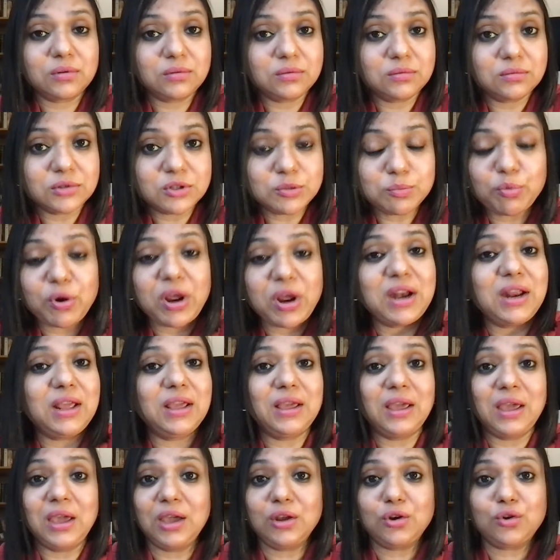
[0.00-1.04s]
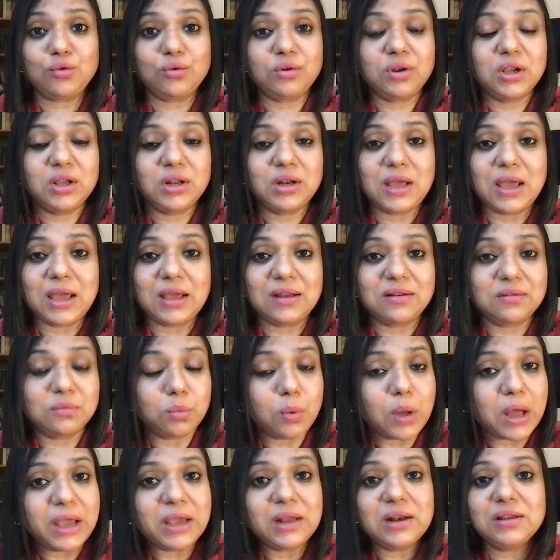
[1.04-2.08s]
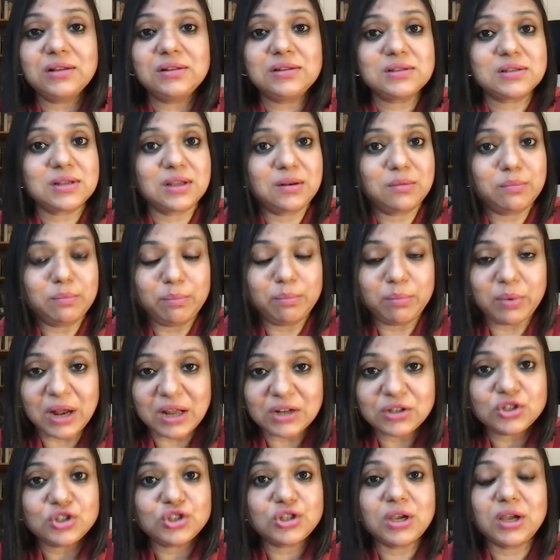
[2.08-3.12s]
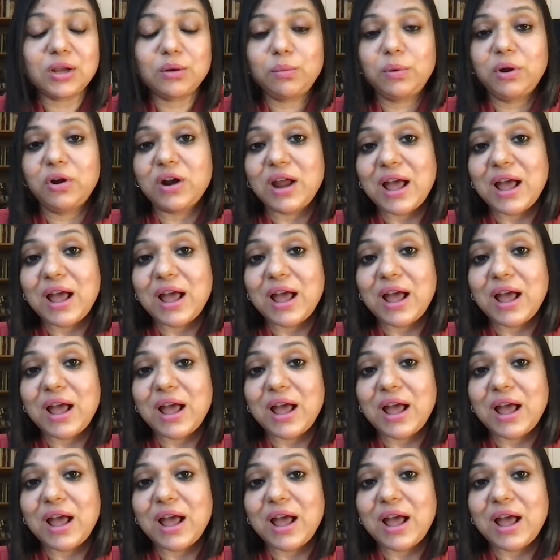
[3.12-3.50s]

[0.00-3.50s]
spreading hatred and violence and bloodshed, we are